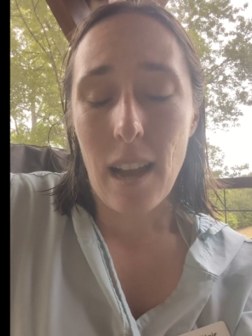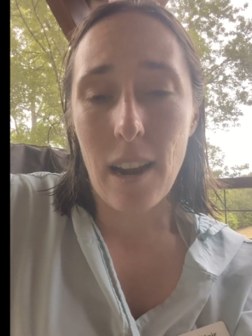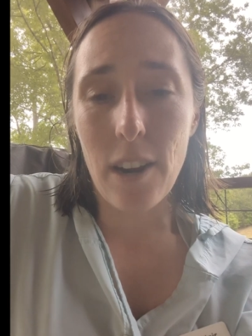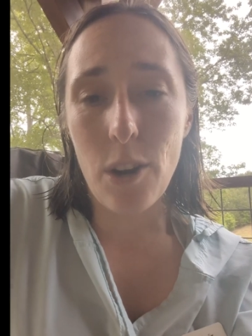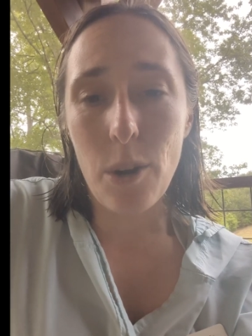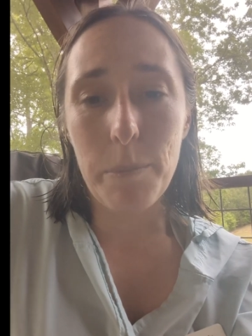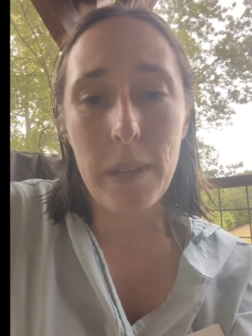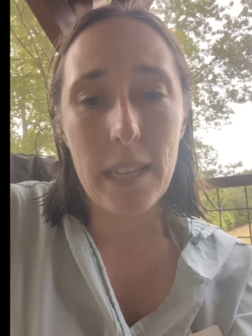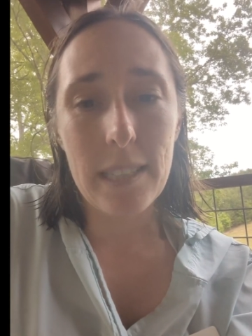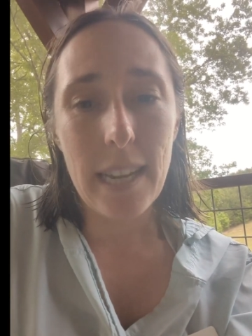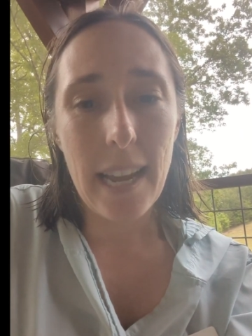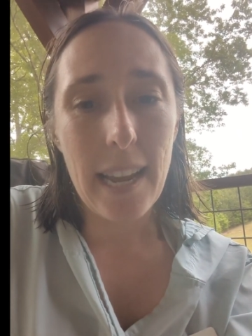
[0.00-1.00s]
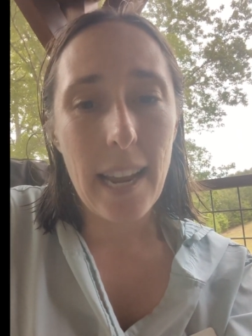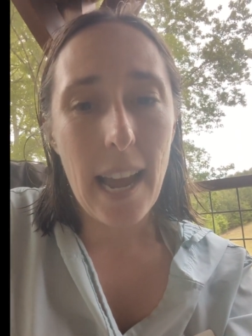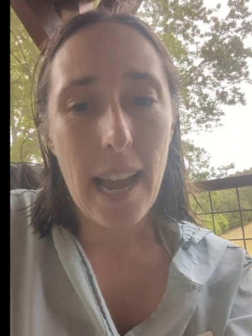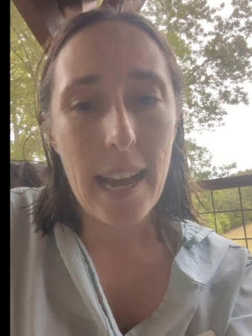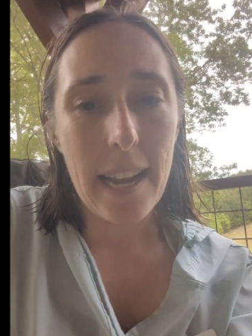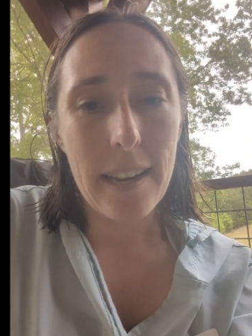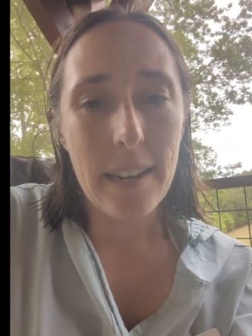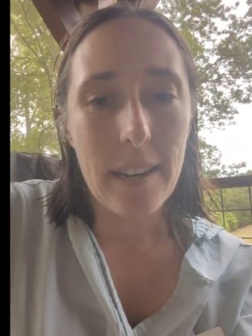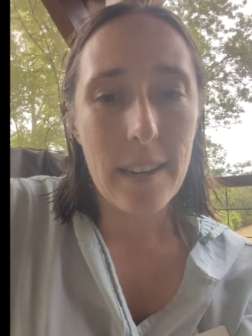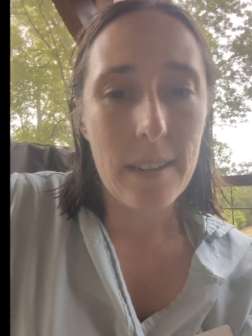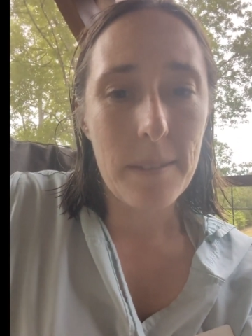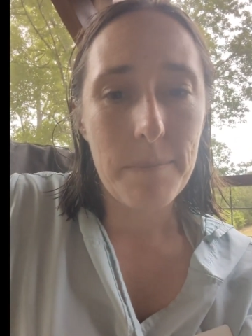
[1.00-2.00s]
Our opening day had
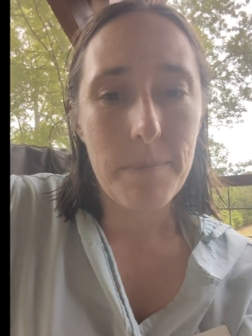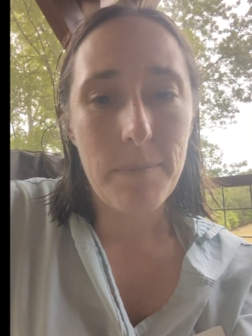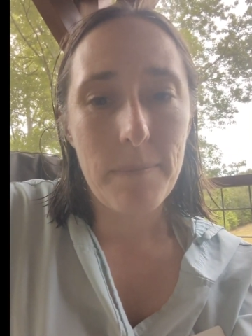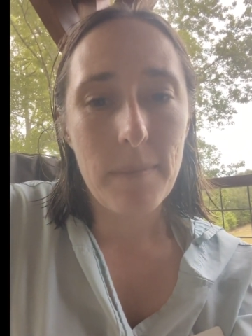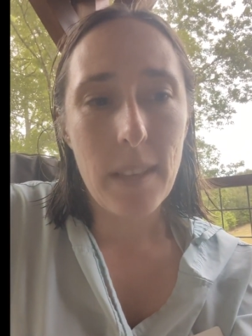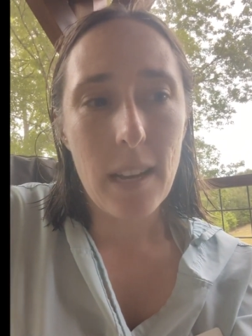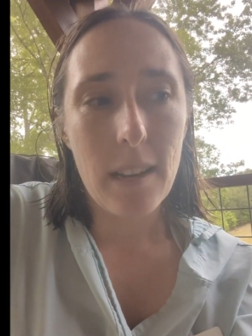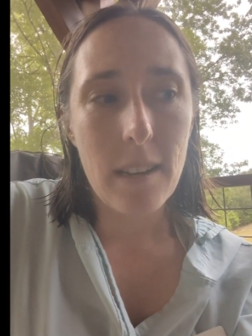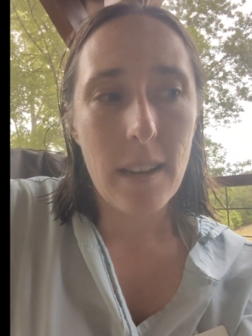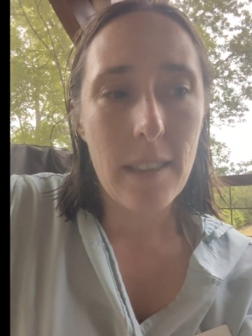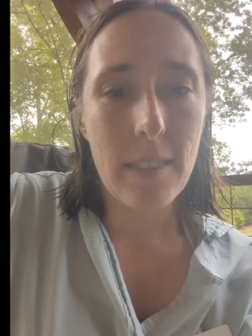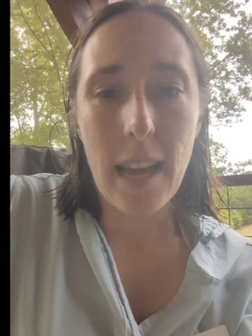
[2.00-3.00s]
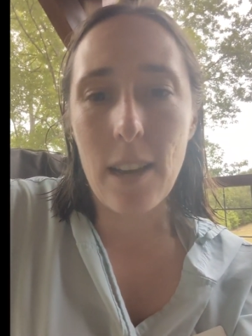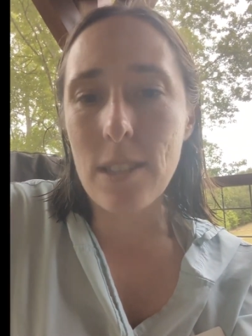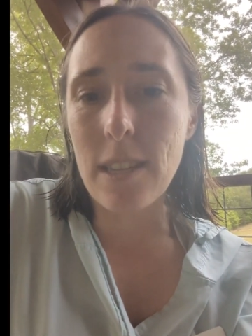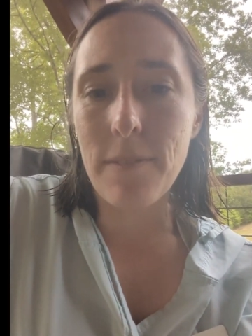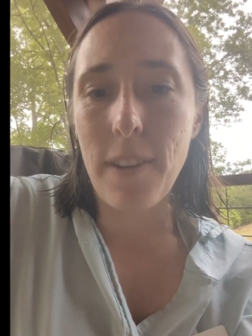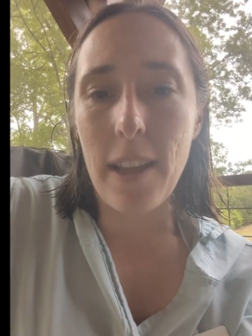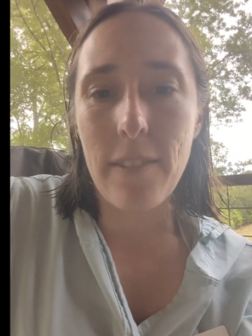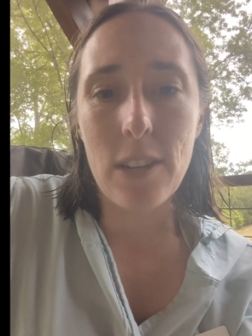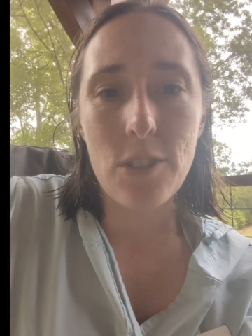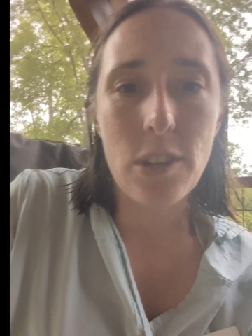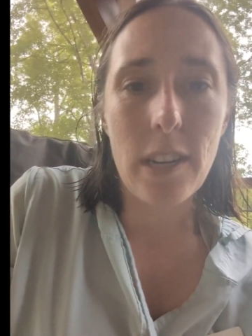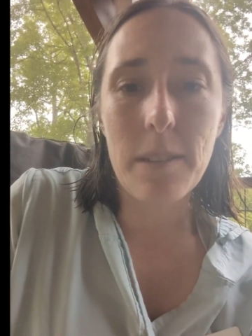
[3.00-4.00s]

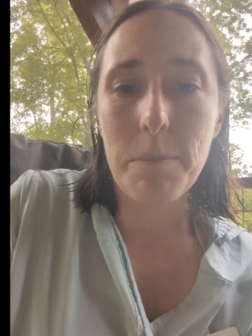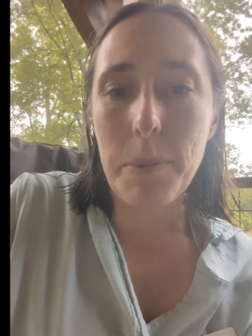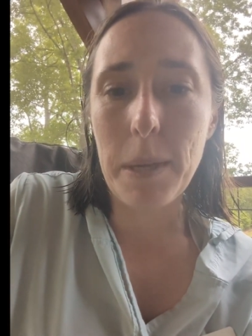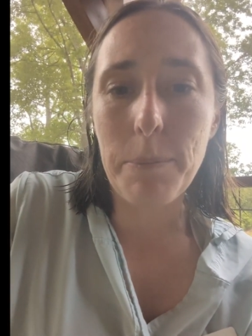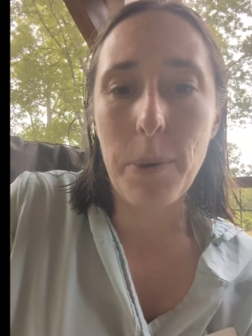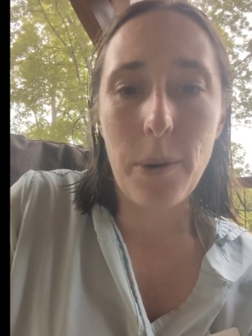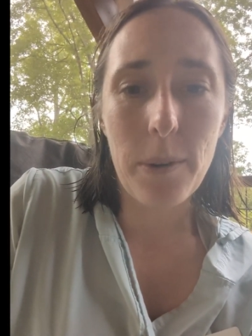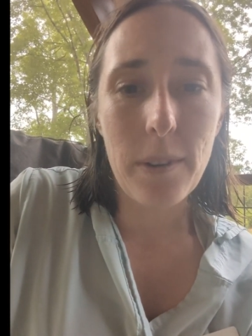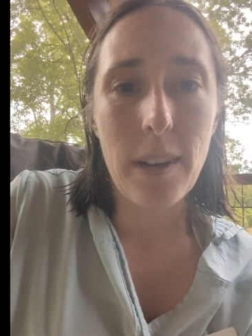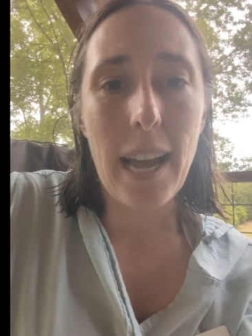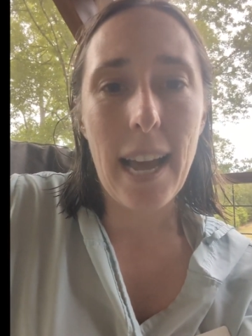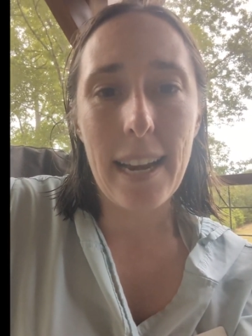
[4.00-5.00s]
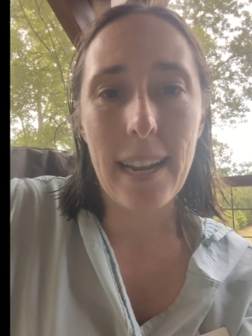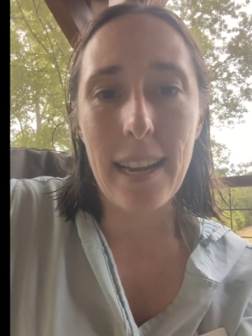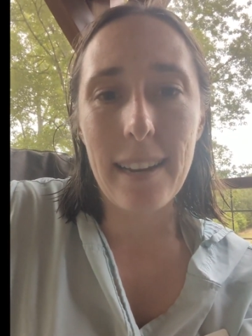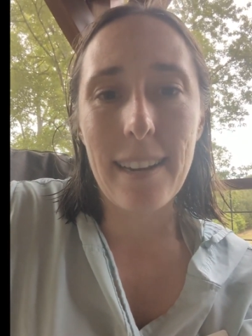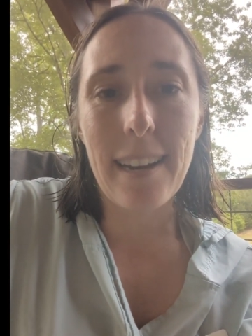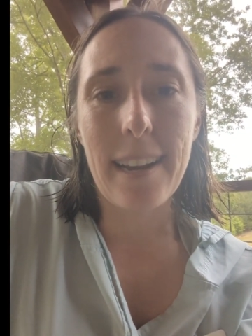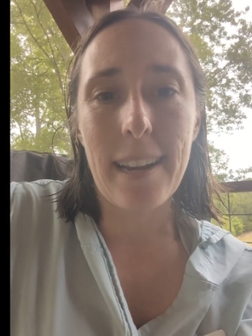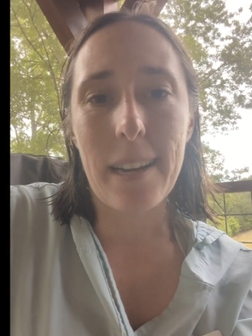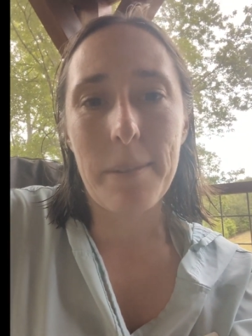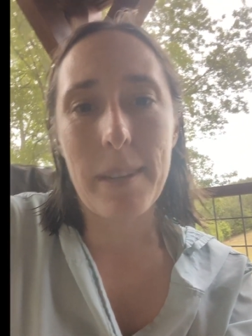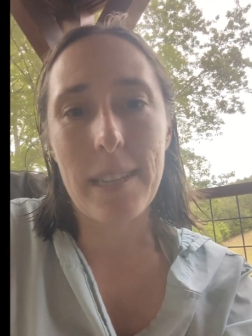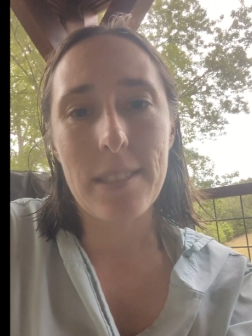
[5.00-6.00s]
1,500 people at it.
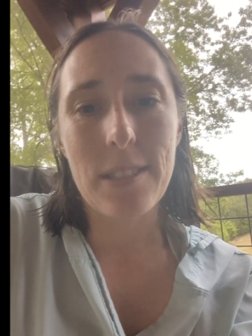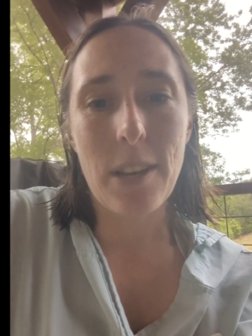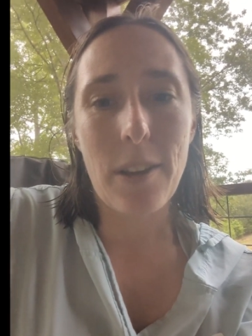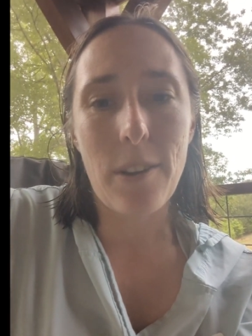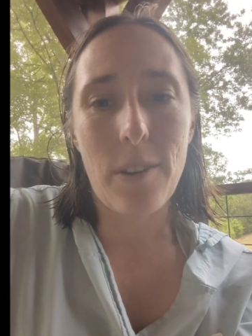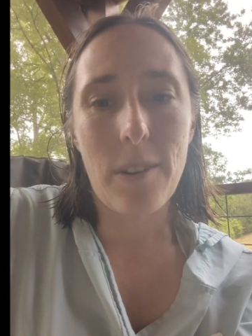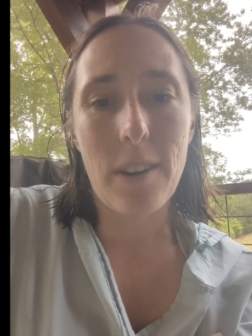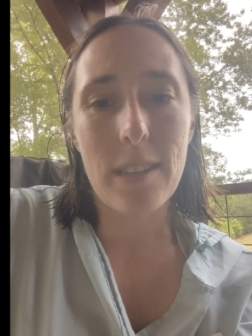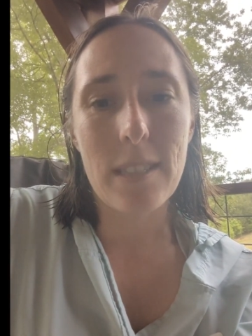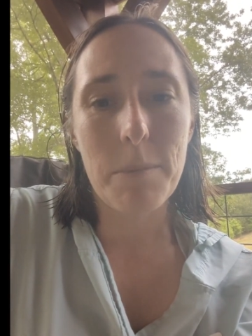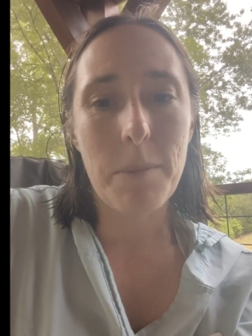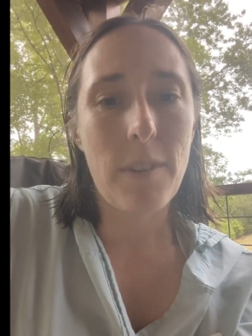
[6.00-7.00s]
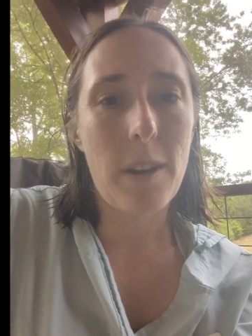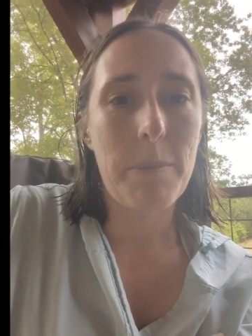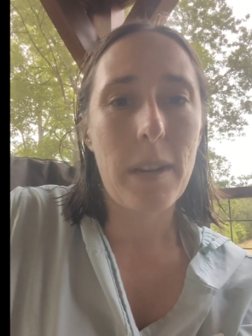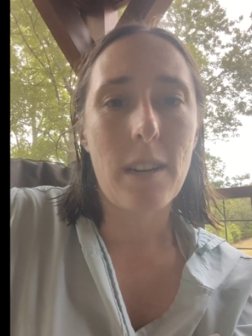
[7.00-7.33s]
And so some of our bigger